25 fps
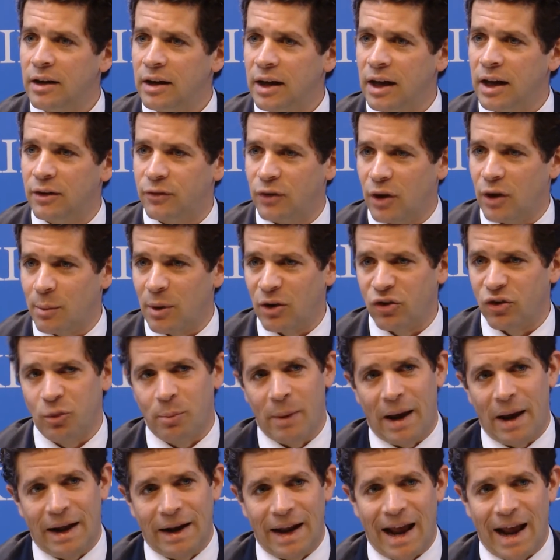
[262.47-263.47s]
It's very much
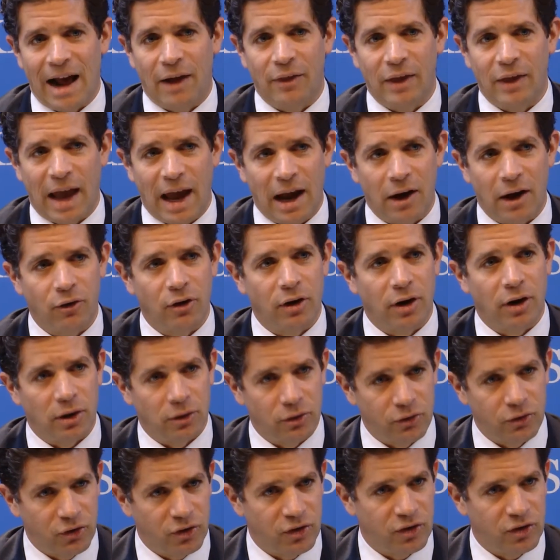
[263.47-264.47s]
about how the
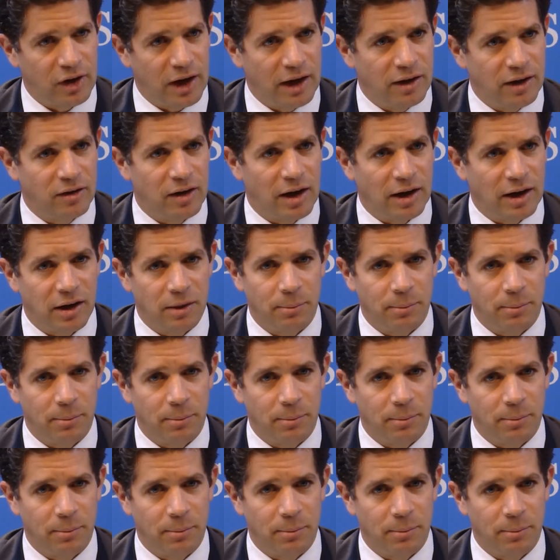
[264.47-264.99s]
agriculture sector